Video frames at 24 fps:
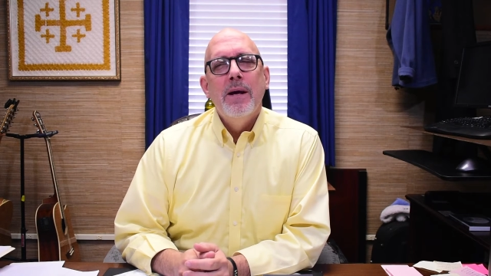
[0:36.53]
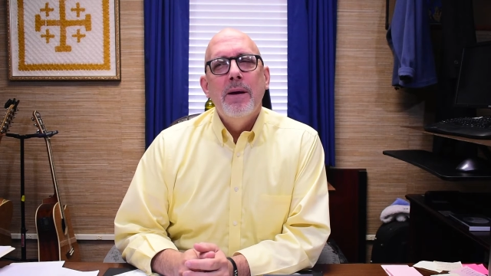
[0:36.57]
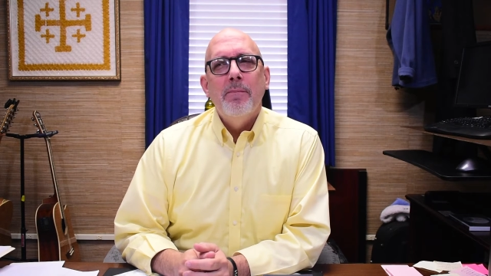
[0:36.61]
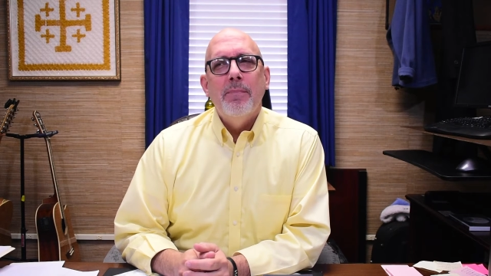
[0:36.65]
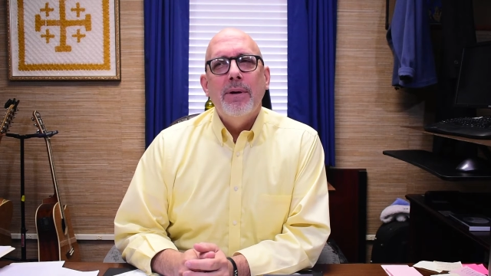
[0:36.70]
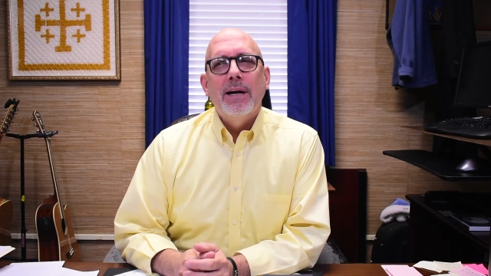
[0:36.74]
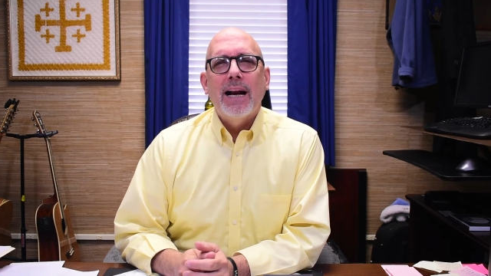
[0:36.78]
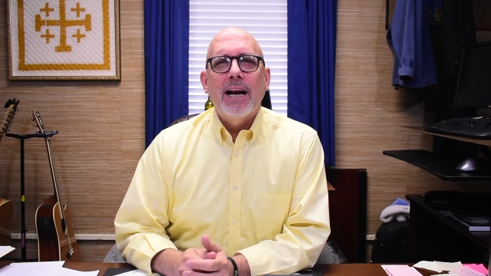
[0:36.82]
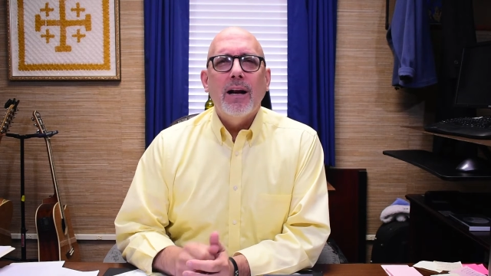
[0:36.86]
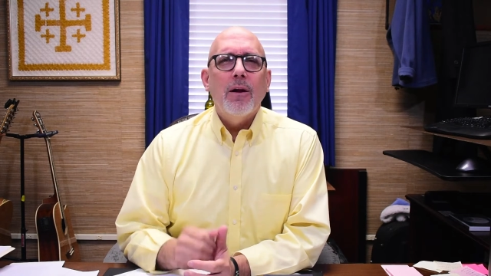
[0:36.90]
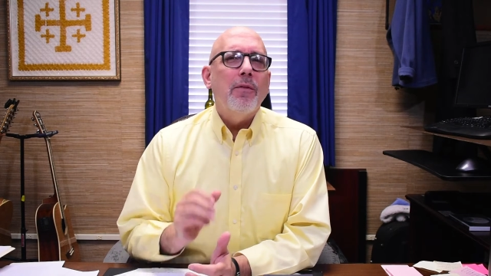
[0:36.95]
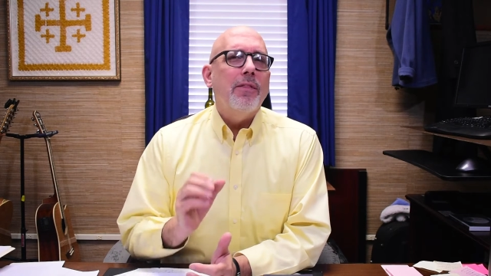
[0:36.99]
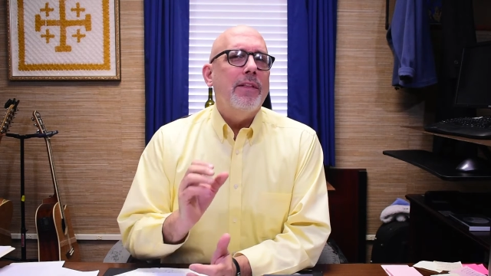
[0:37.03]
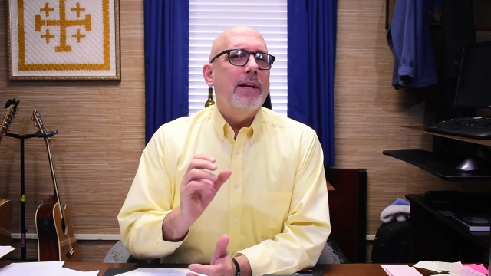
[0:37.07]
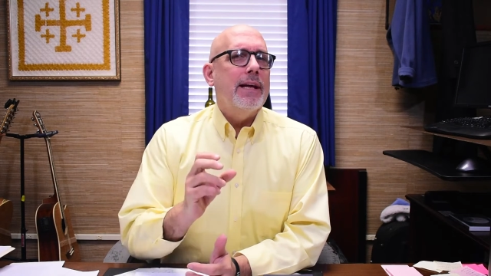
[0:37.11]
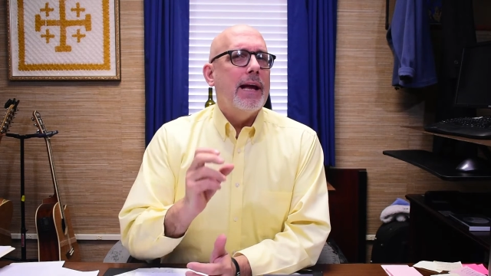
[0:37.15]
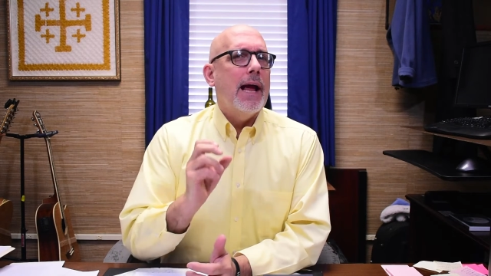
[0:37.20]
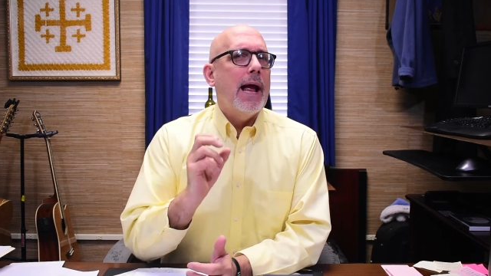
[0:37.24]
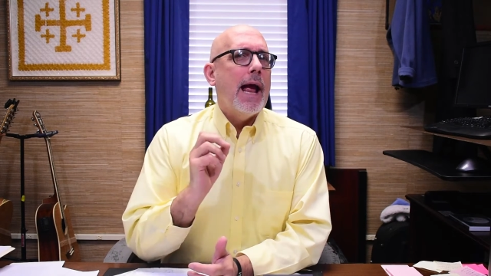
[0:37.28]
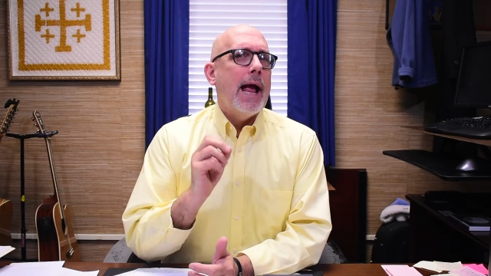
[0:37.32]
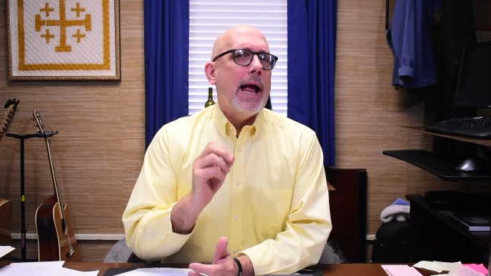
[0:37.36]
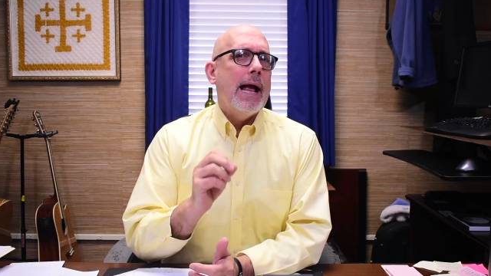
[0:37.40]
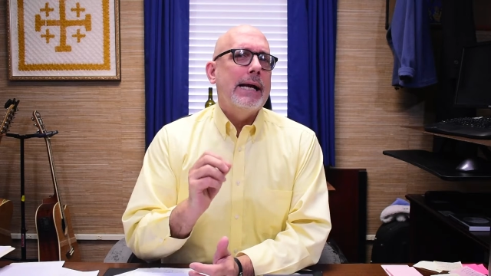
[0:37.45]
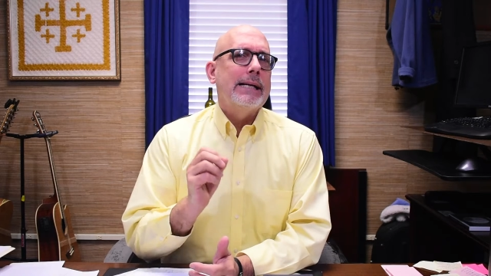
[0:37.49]
But I don't think
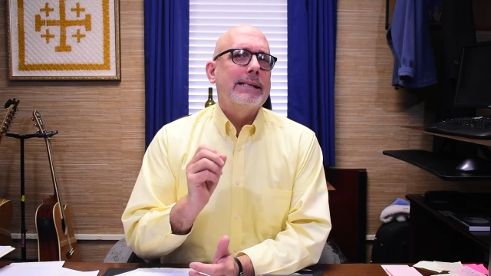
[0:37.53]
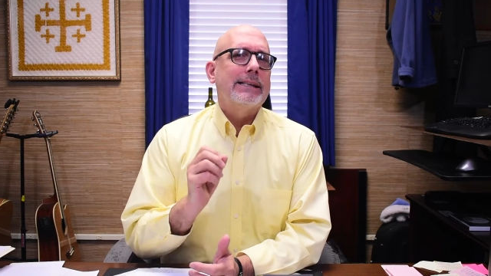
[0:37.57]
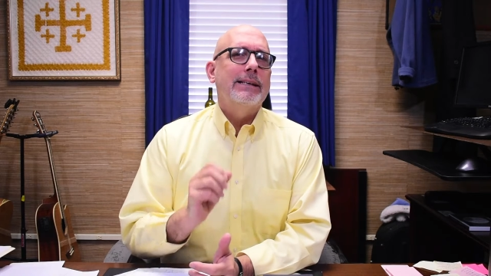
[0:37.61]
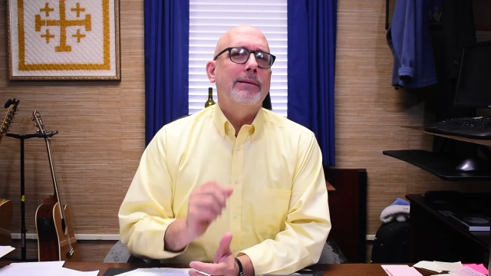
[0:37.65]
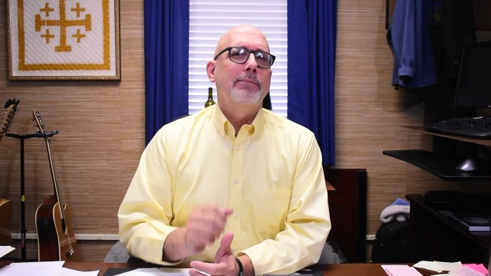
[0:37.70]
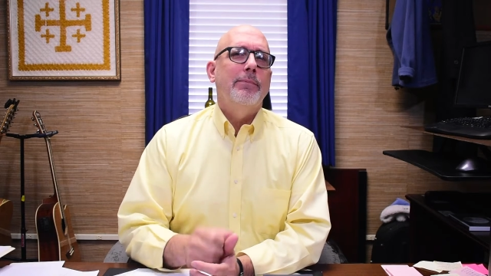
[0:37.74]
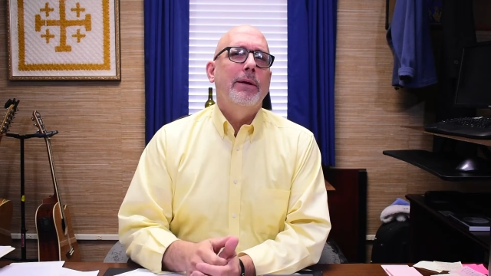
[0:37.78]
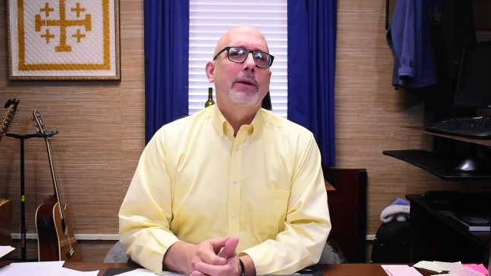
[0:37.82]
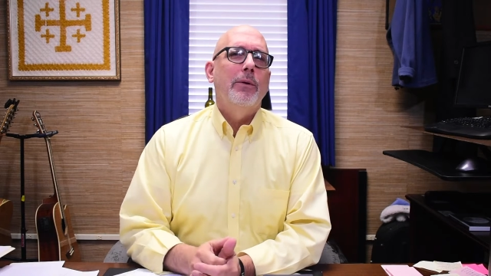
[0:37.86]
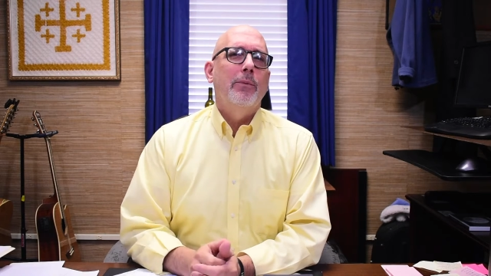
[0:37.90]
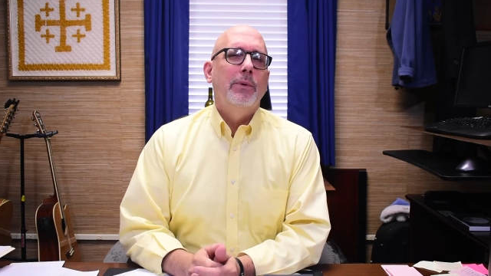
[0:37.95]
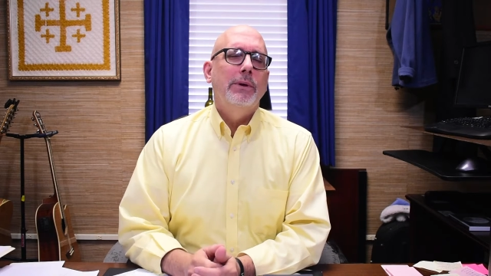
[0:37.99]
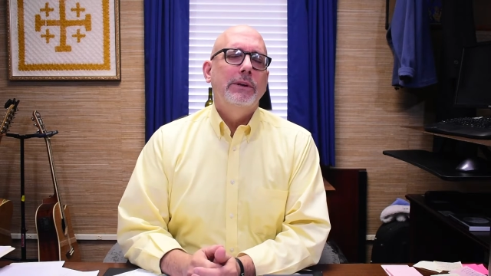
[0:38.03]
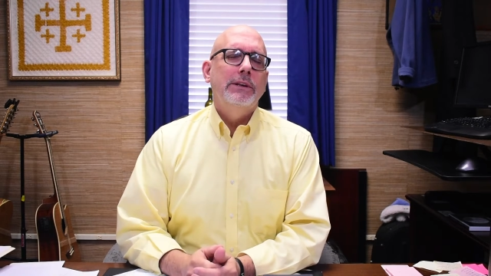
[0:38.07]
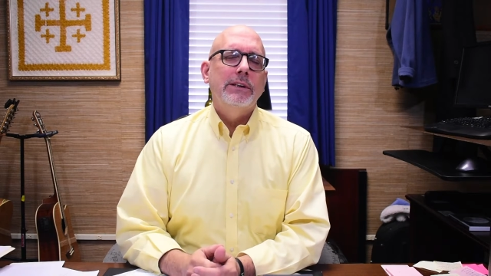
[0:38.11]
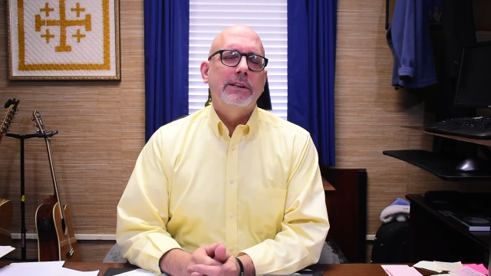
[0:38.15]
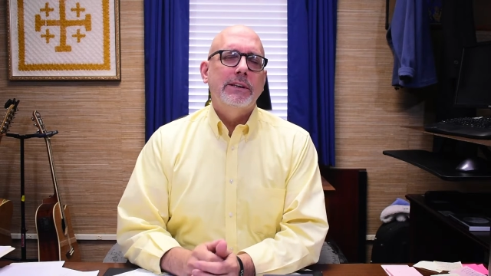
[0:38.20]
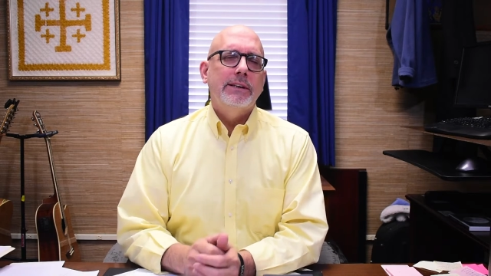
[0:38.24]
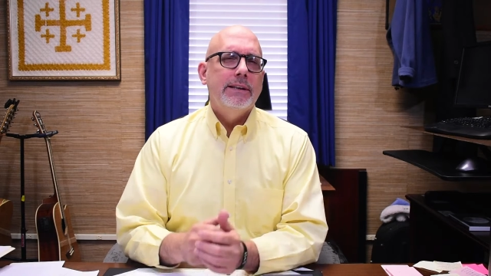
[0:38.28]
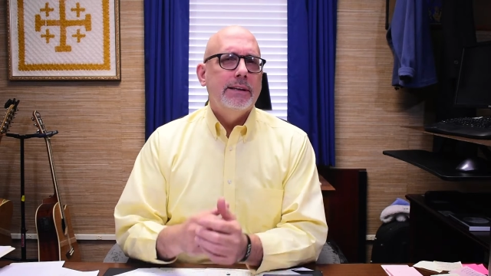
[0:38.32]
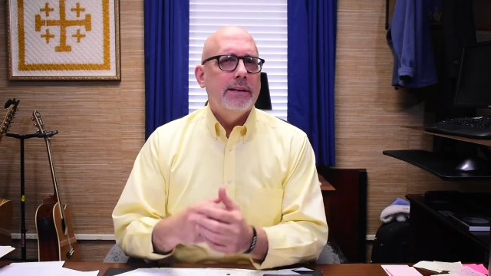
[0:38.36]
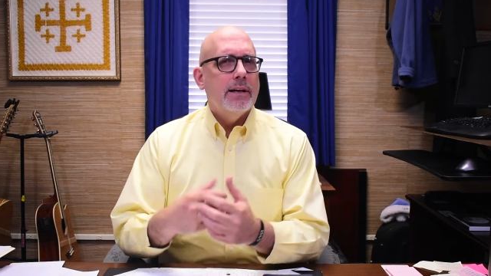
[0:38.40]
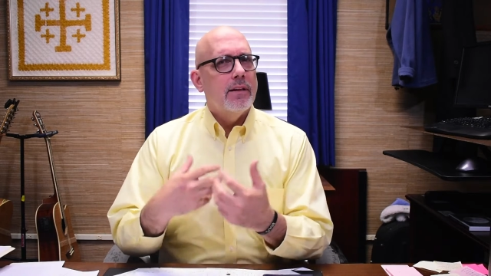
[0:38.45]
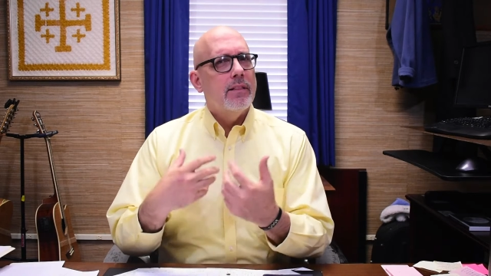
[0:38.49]
it has to be. We
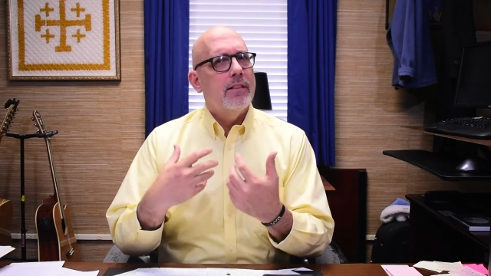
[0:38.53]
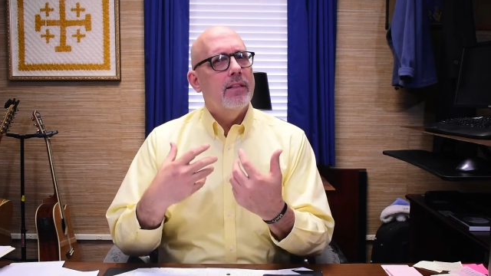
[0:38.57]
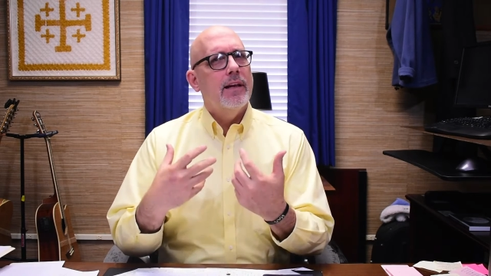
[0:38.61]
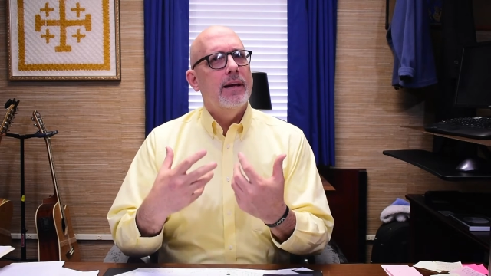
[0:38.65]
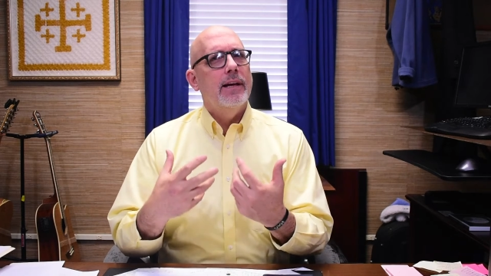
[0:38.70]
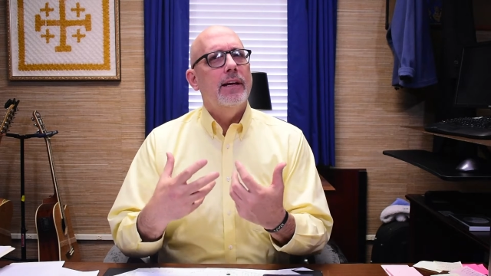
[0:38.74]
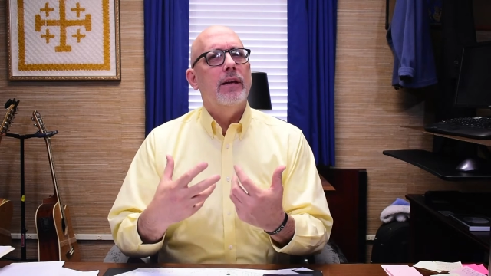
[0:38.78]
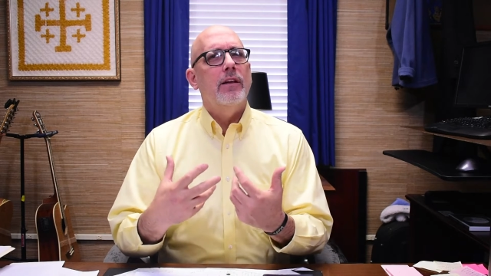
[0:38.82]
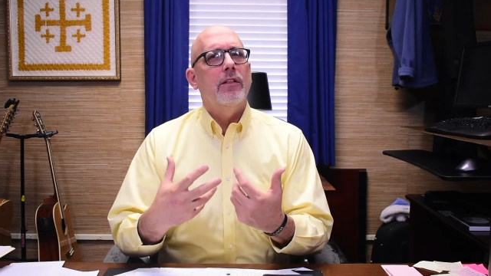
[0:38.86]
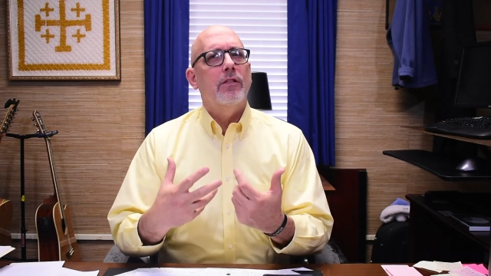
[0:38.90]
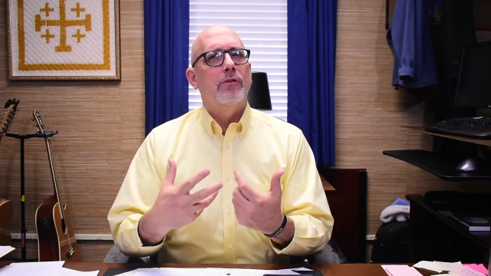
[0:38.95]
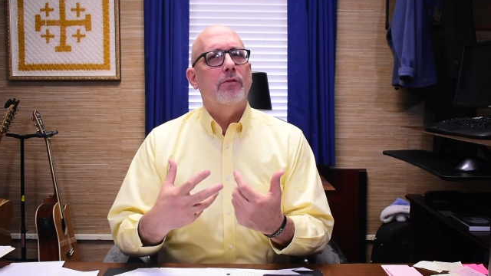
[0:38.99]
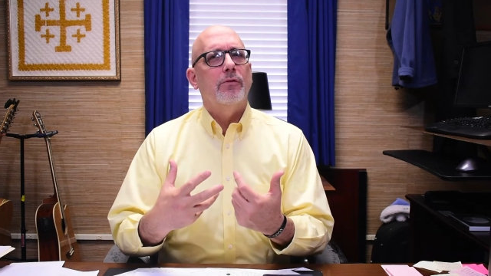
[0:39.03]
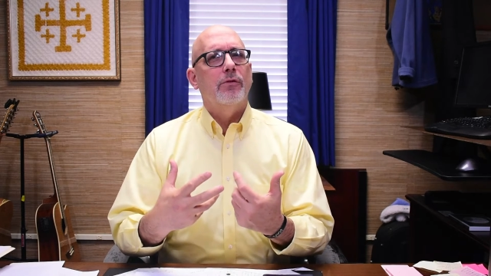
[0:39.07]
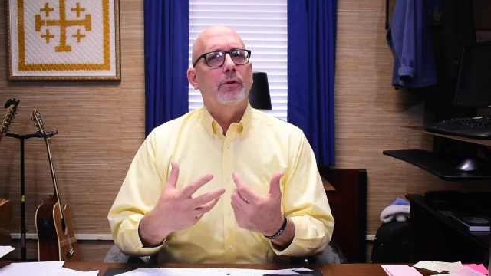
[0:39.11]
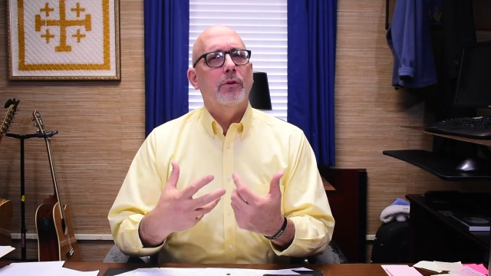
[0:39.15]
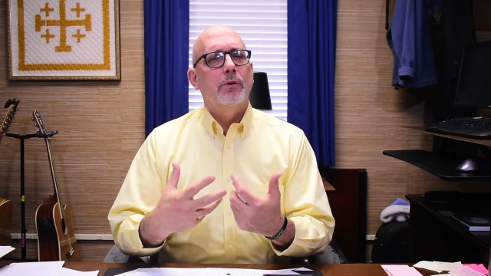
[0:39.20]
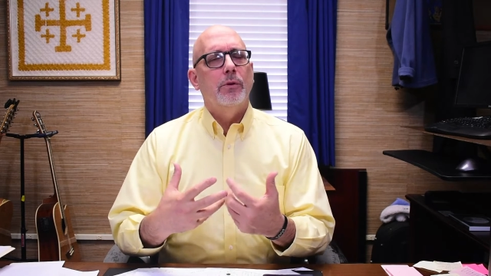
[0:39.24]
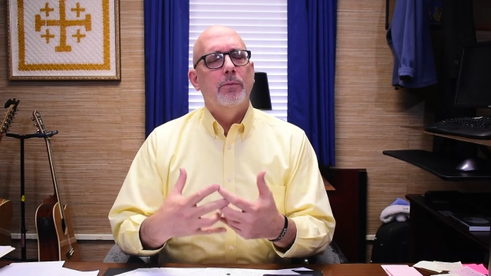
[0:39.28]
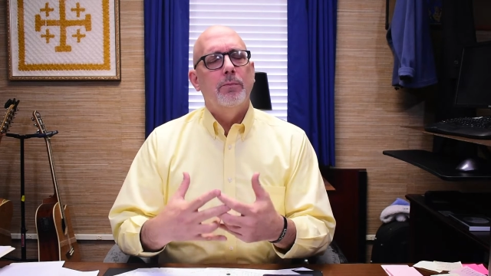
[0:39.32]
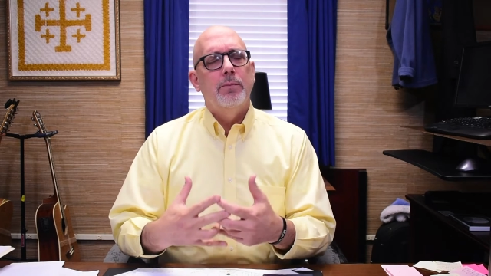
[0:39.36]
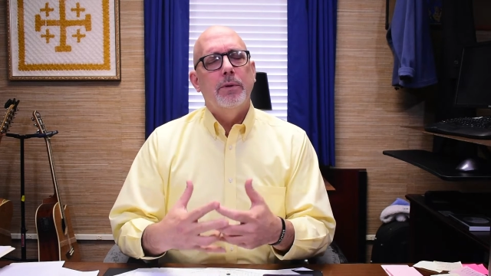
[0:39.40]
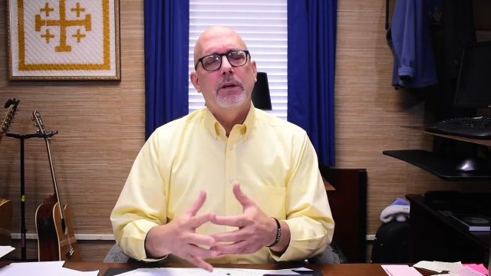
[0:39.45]
just need to think it through,